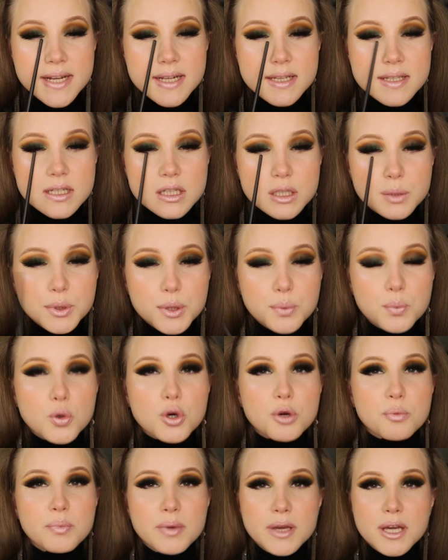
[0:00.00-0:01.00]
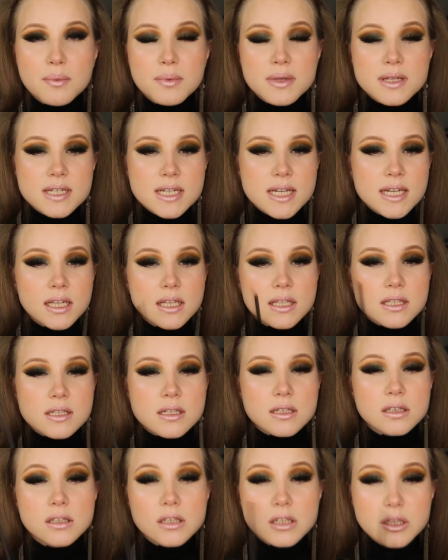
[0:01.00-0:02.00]
is a little bit more pigmented. It's
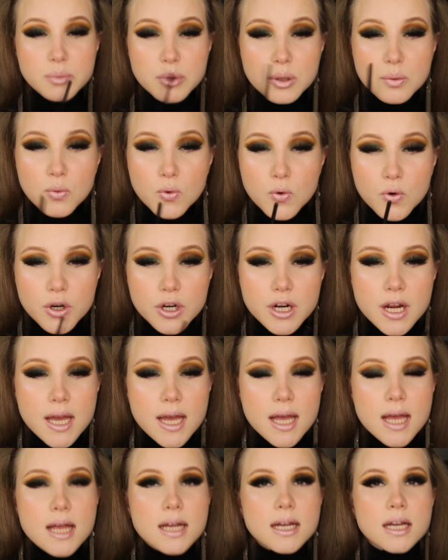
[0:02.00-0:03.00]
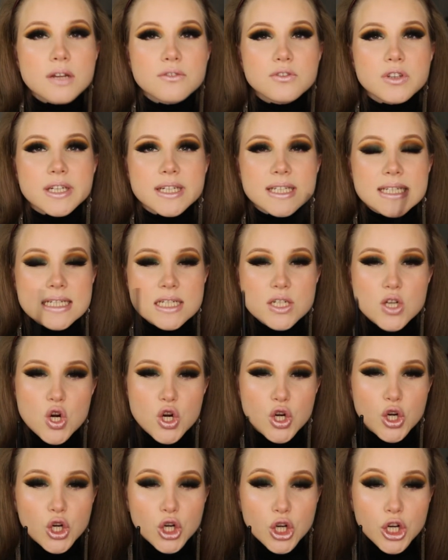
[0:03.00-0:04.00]
a little bit more kind of like
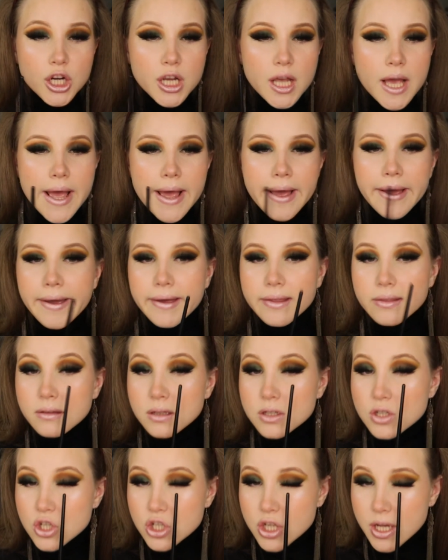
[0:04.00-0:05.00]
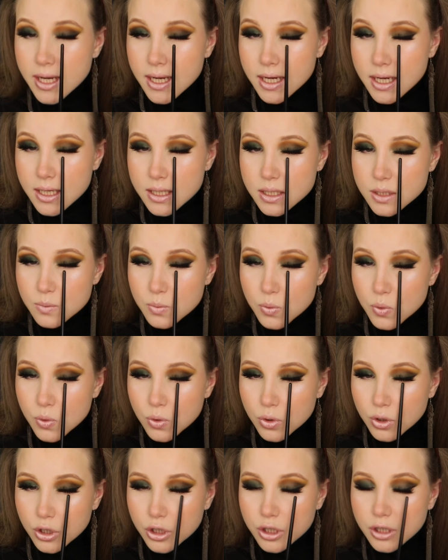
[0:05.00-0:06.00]
darker, and this shade is
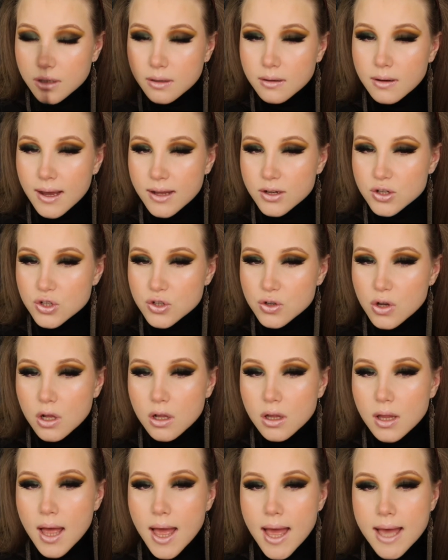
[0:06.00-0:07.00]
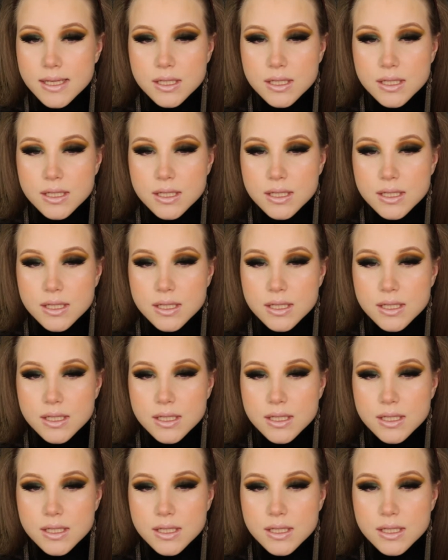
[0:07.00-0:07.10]
more natural.